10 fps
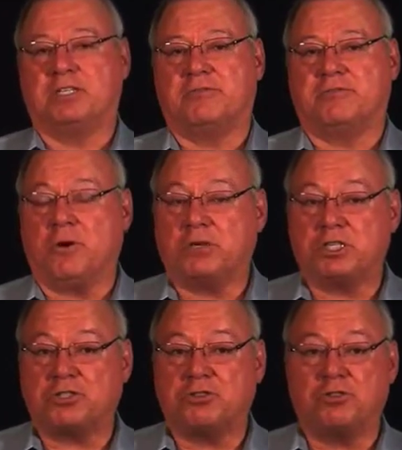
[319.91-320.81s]

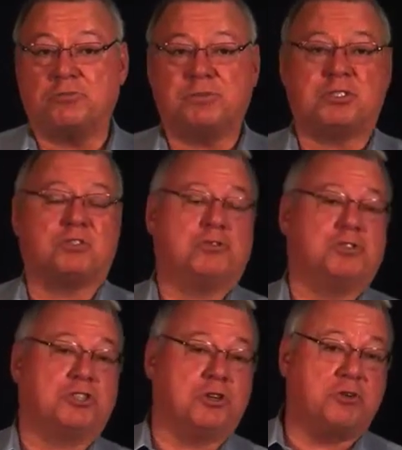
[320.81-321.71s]
focus groups, through
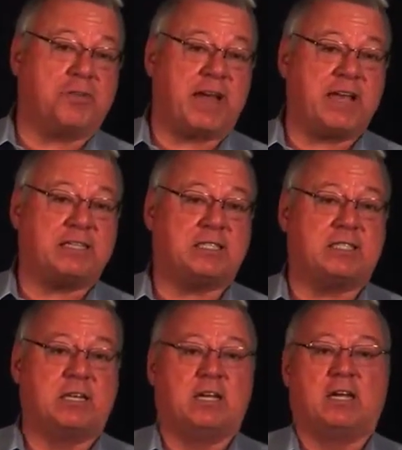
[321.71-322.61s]
surveys,